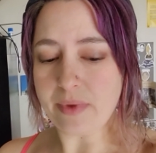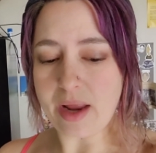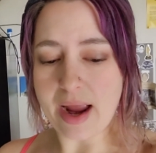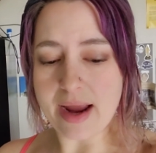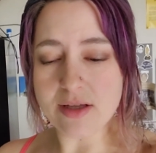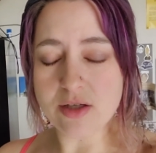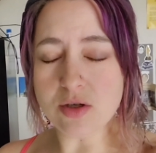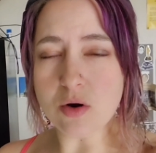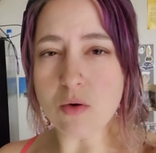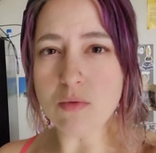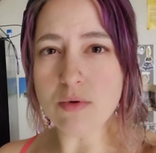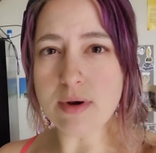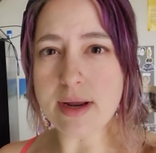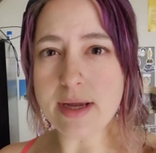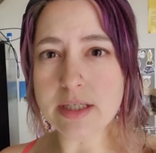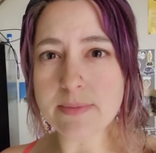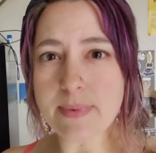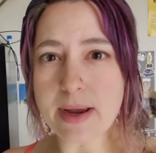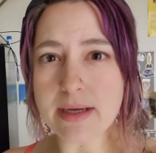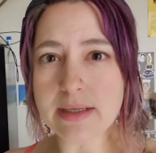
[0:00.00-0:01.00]
I don't
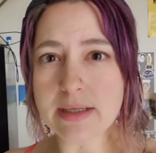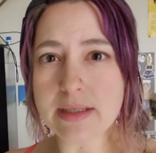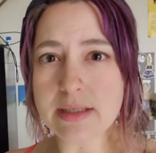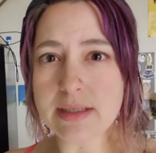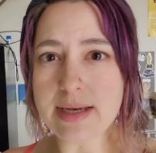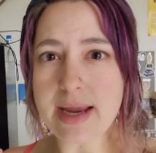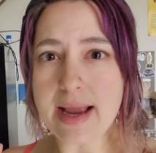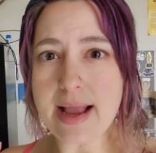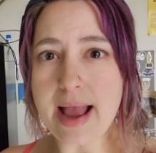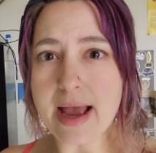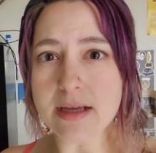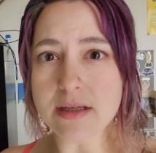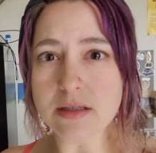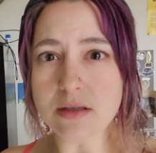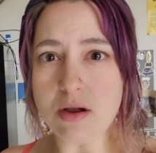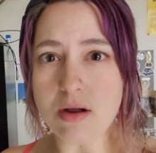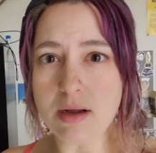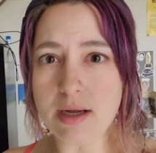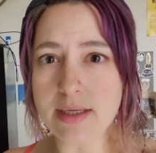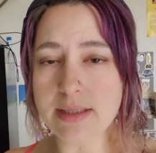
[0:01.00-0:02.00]
expect it to take as
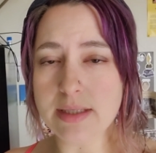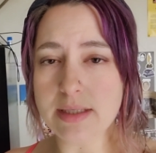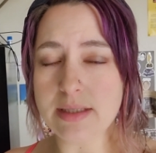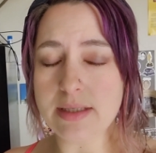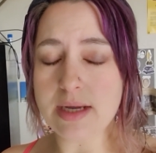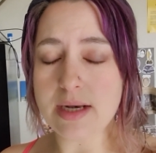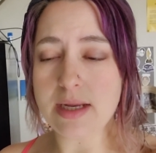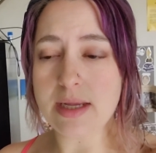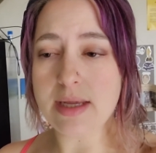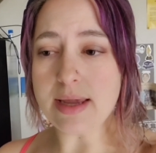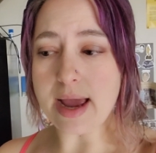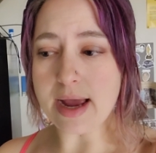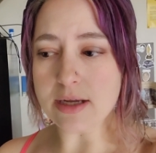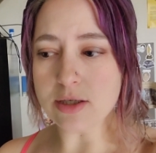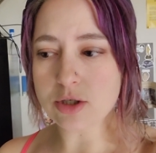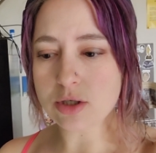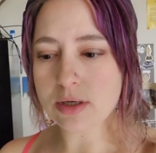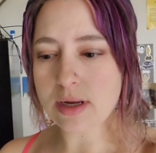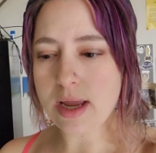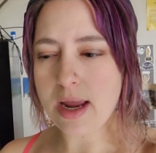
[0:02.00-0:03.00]
long as it did
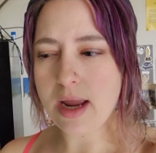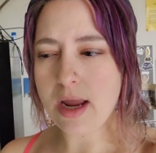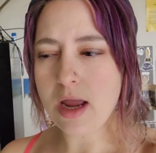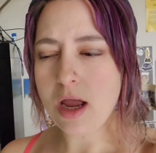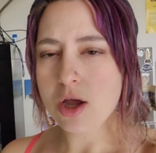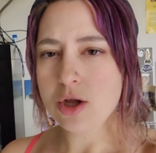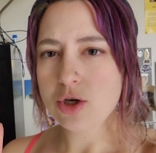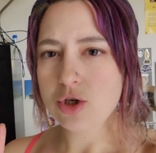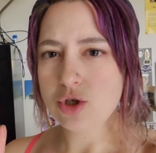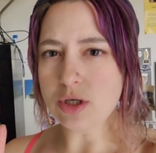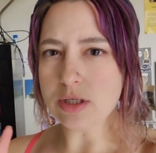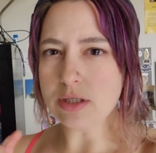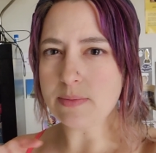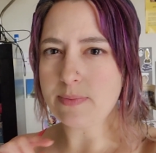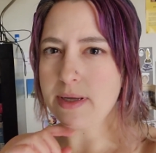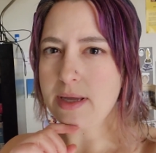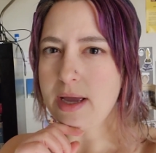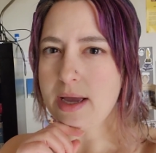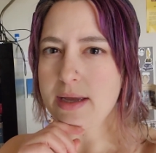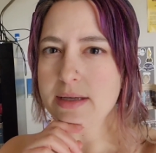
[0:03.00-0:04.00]
yesterday, just
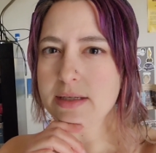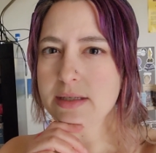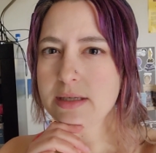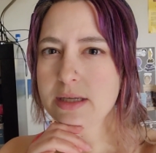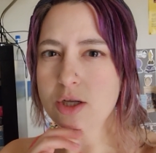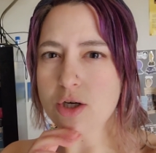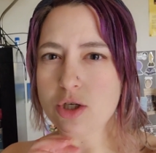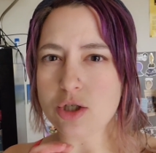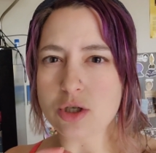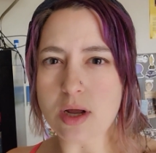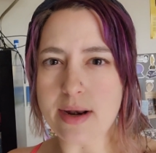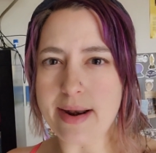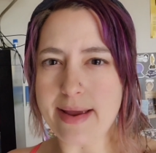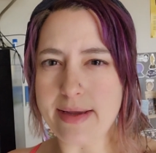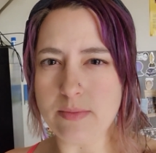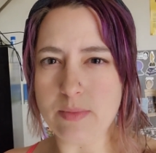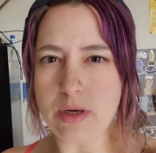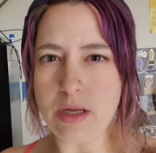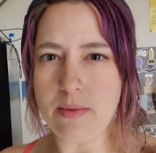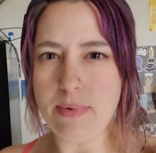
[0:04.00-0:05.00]
because there's not
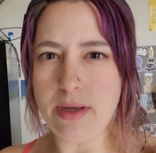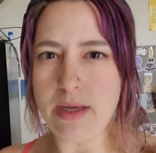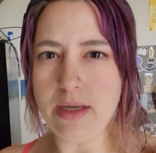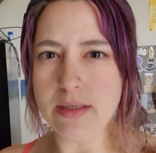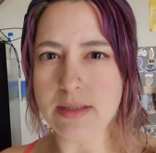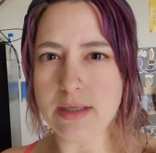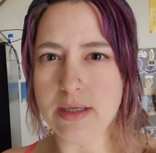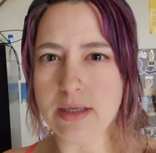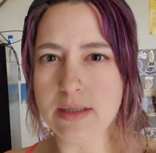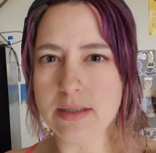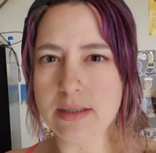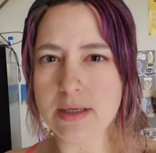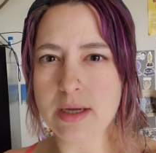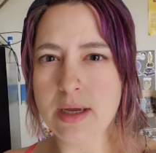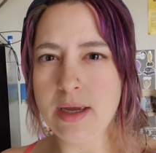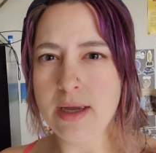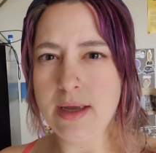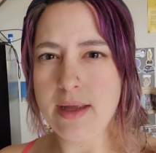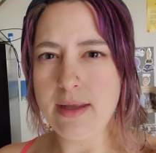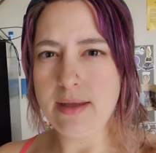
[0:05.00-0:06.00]
as many pieces.
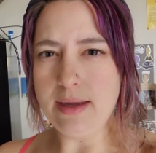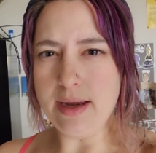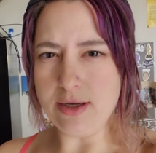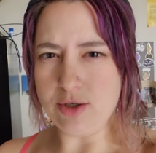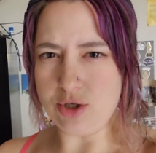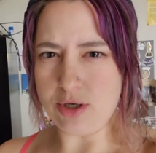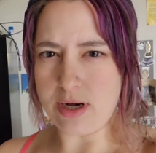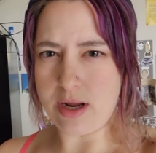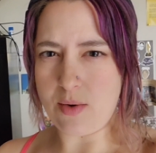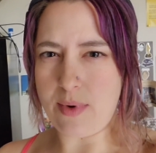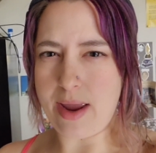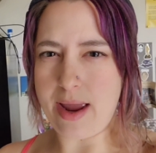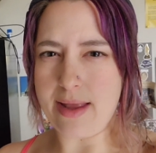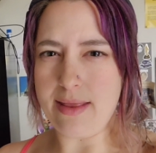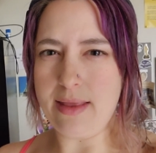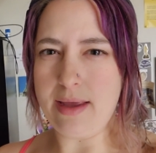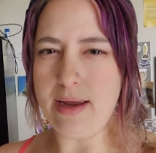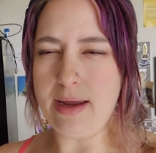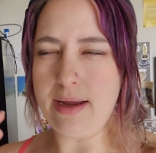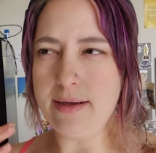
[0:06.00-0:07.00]
Yesterday we
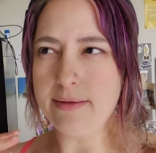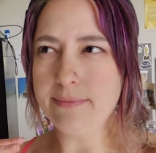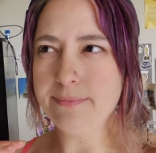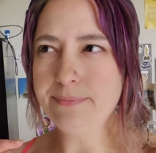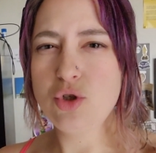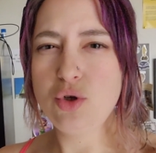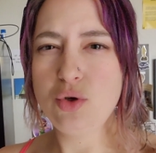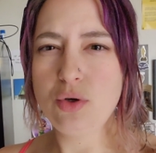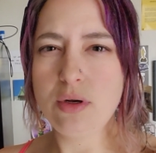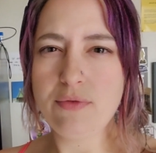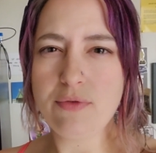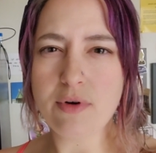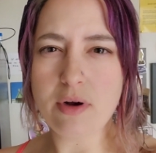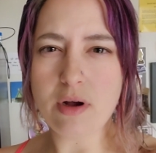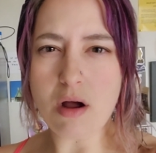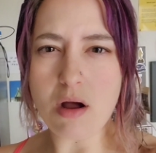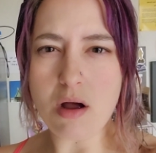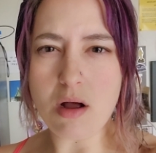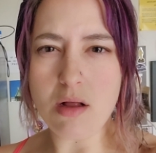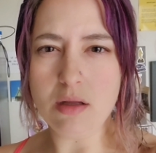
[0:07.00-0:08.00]
had like two different
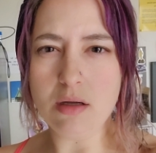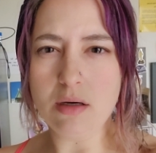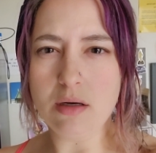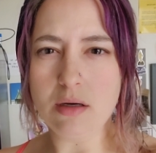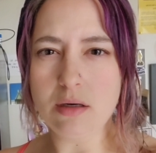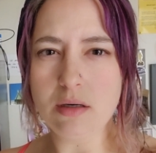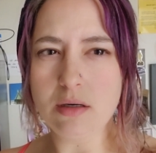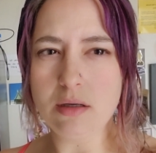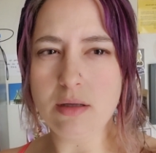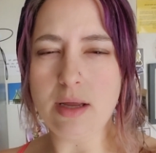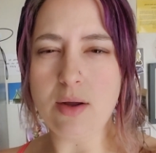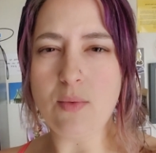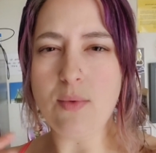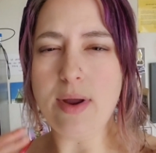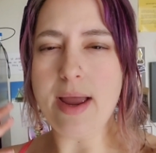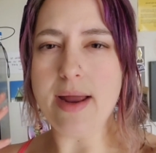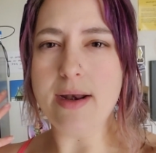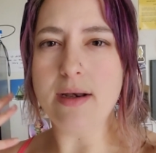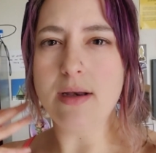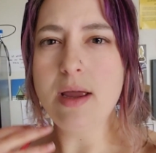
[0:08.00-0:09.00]
collar, like we
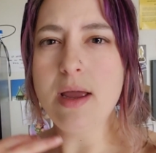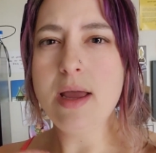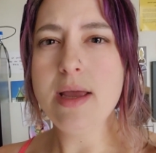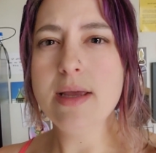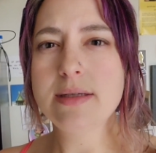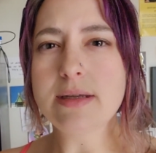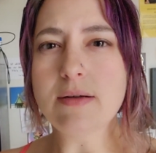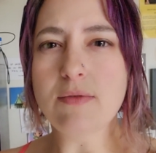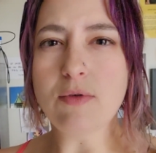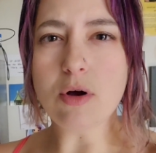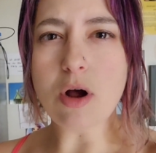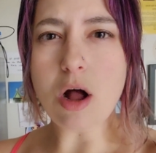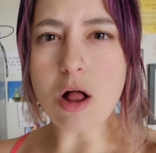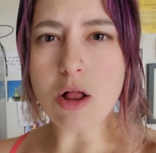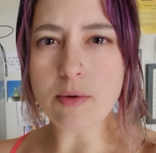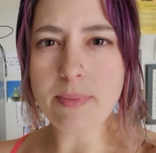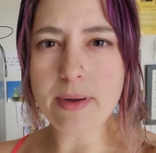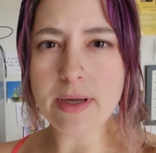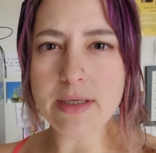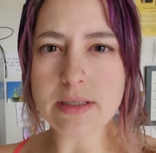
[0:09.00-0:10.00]
had several
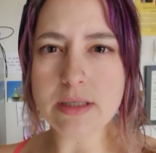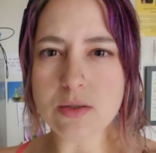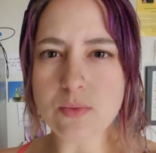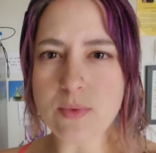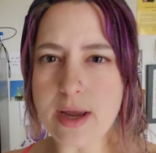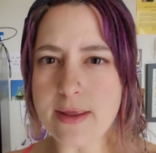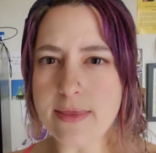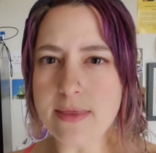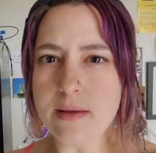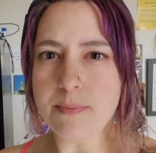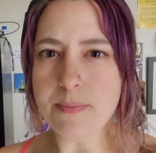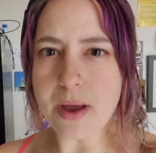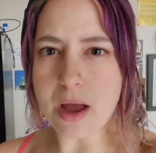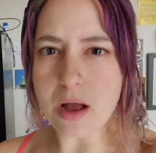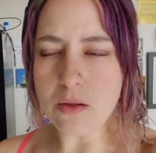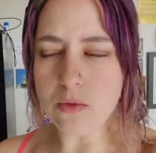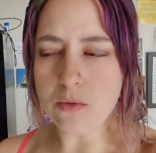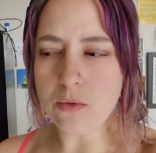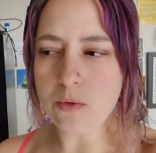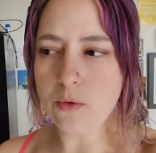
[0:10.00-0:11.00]
collar pieces, we had the
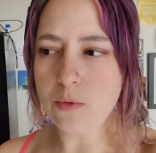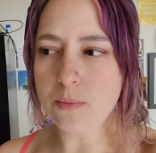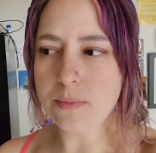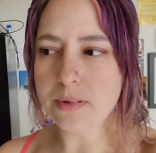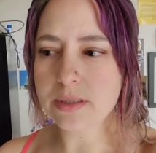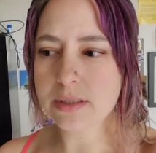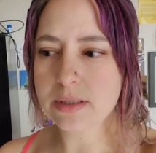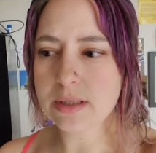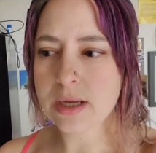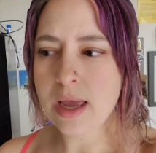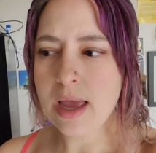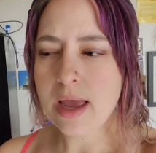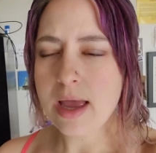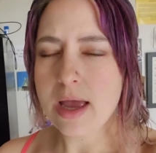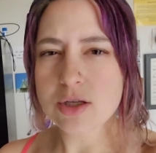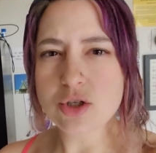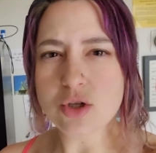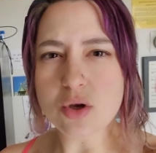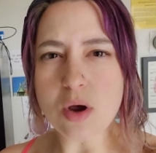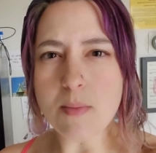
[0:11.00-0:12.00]
belt loops.
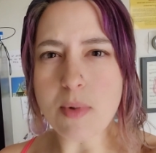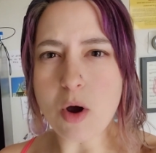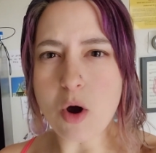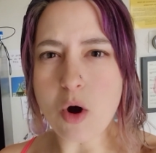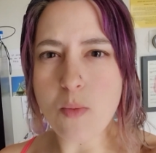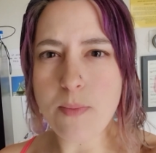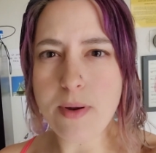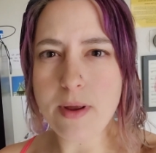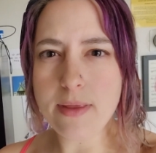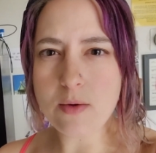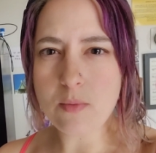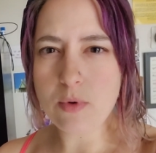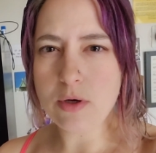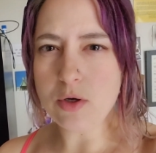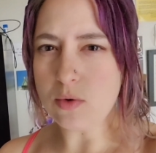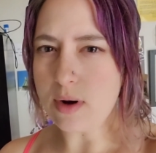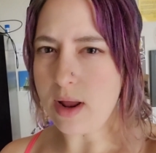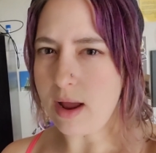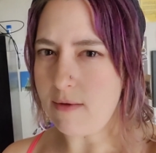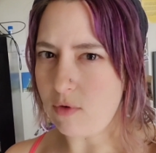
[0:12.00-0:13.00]
So I'm hoping that we
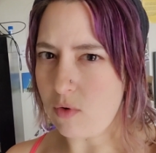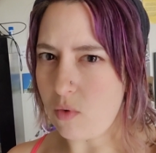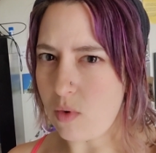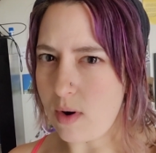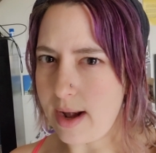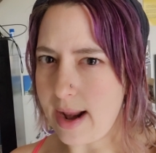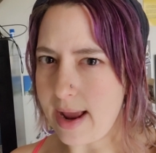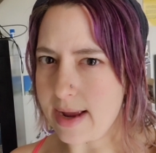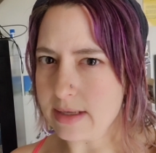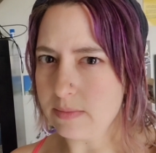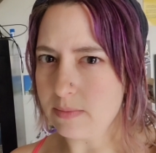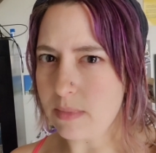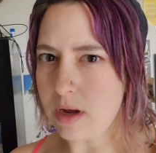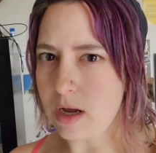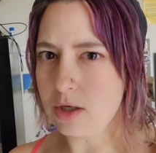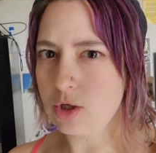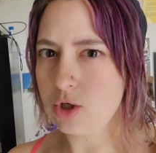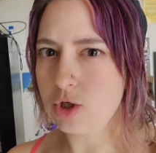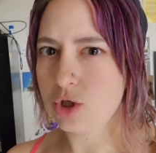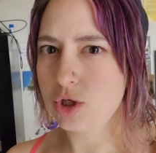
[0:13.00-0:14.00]
don't have quite as
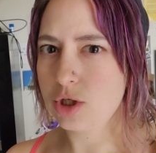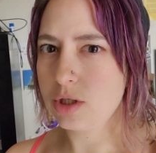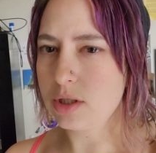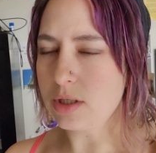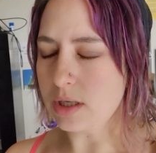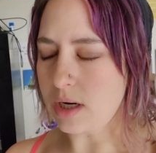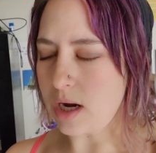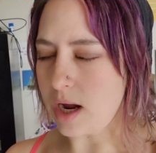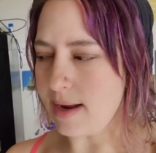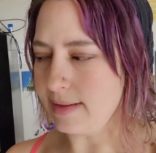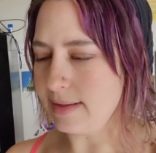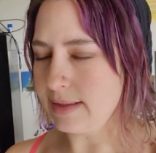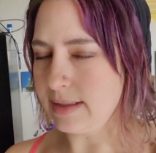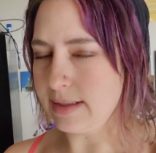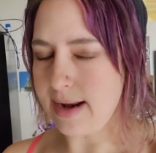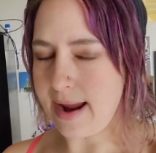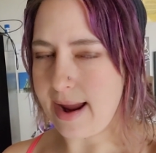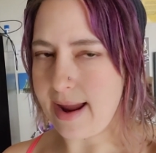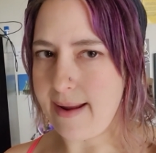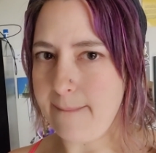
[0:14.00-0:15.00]
much to cut
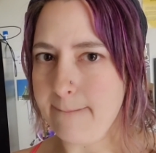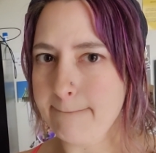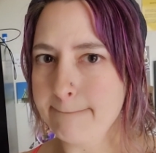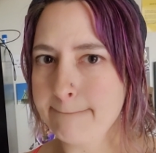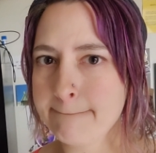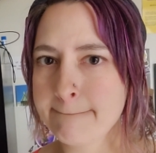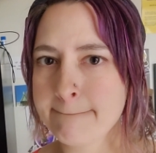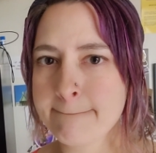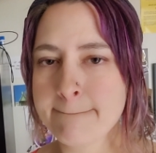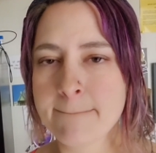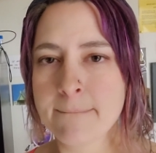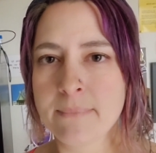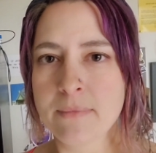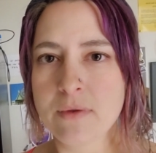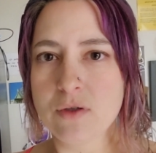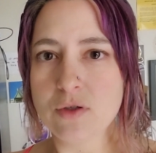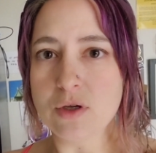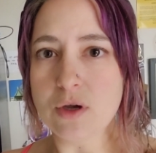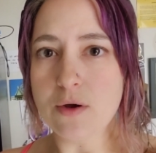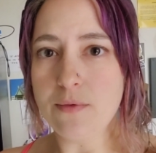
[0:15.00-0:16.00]
today.
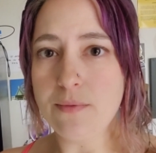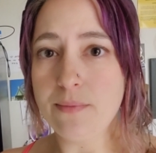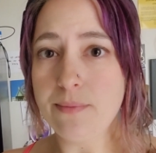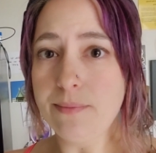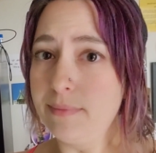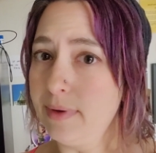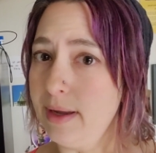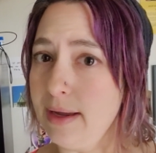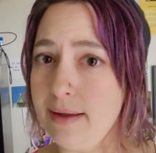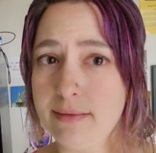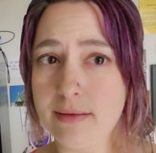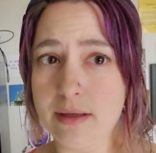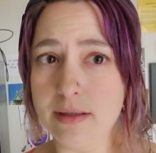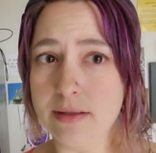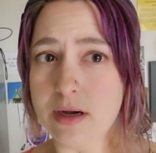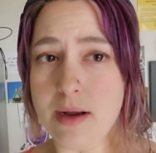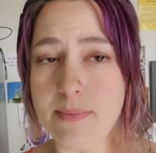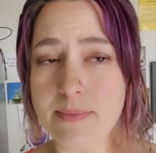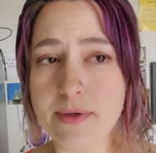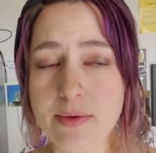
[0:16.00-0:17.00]
So yeah, let's
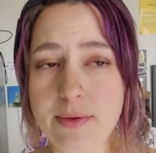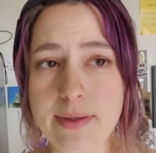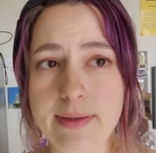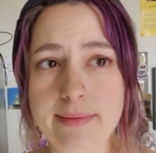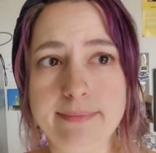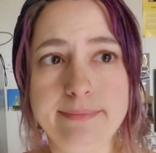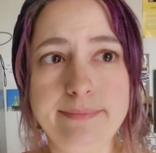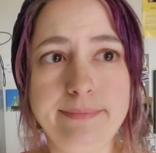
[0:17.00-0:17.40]
hop to it.